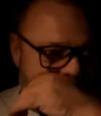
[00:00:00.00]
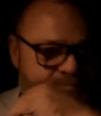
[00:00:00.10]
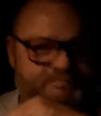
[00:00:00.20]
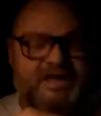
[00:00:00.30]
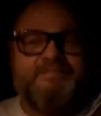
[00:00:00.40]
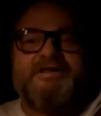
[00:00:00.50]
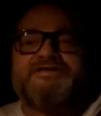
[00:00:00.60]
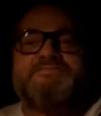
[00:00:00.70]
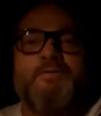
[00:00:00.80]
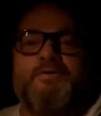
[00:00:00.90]
Maybe
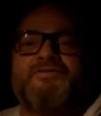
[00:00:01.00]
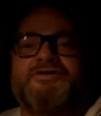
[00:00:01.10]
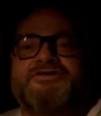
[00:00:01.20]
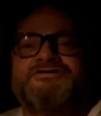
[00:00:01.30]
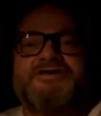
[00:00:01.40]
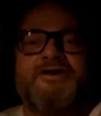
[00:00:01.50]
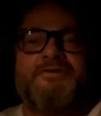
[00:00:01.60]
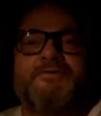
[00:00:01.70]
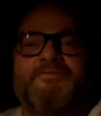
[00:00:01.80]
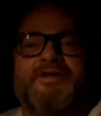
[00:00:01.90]
it's more than just a
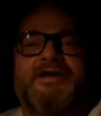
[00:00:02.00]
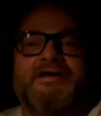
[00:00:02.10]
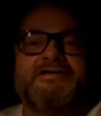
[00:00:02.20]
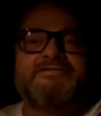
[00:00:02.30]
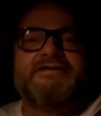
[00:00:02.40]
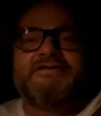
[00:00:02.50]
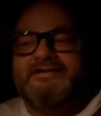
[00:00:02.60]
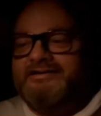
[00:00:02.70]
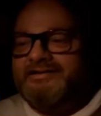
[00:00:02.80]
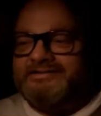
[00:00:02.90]
home thing.
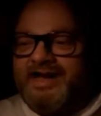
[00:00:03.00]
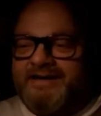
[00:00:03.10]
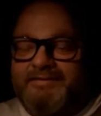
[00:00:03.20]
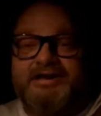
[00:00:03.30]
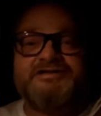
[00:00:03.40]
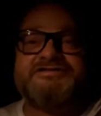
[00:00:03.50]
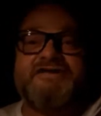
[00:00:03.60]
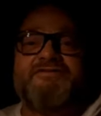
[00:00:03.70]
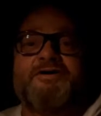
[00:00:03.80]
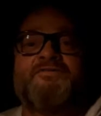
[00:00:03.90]
The time here is
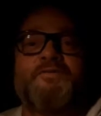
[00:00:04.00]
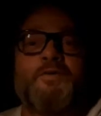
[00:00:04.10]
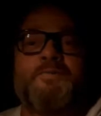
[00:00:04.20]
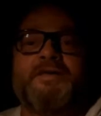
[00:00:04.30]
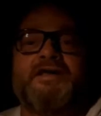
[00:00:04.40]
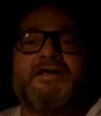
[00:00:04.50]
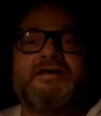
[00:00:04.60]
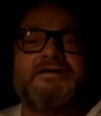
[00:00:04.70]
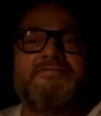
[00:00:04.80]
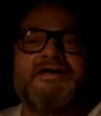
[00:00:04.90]
7:04 p.m.
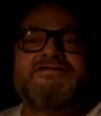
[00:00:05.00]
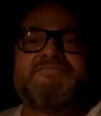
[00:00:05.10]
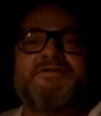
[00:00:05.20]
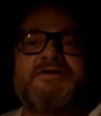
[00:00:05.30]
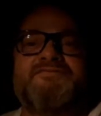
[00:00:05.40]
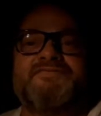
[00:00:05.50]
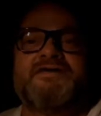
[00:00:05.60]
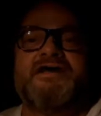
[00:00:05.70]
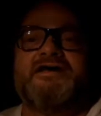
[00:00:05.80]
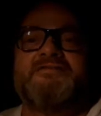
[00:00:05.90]
It's a beautiful
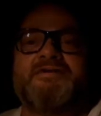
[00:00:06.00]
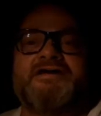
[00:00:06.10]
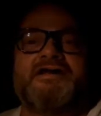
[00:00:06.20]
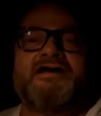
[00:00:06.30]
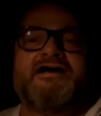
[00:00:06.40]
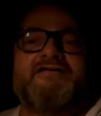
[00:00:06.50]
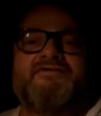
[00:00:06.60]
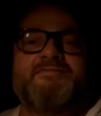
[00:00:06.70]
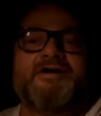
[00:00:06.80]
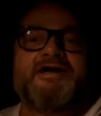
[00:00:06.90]
day to be alive,
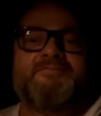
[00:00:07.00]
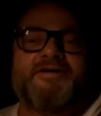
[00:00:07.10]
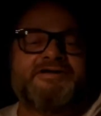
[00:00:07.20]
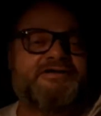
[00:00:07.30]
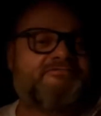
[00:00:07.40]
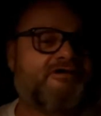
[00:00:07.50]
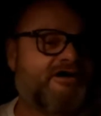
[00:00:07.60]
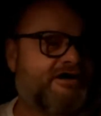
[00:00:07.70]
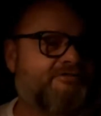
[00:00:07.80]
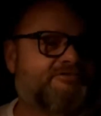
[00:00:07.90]
in my opinion.
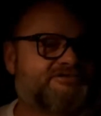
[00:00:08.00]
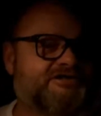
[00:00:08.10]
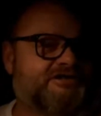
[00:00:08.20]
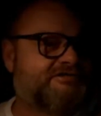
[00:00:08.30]
Ryan, what's up?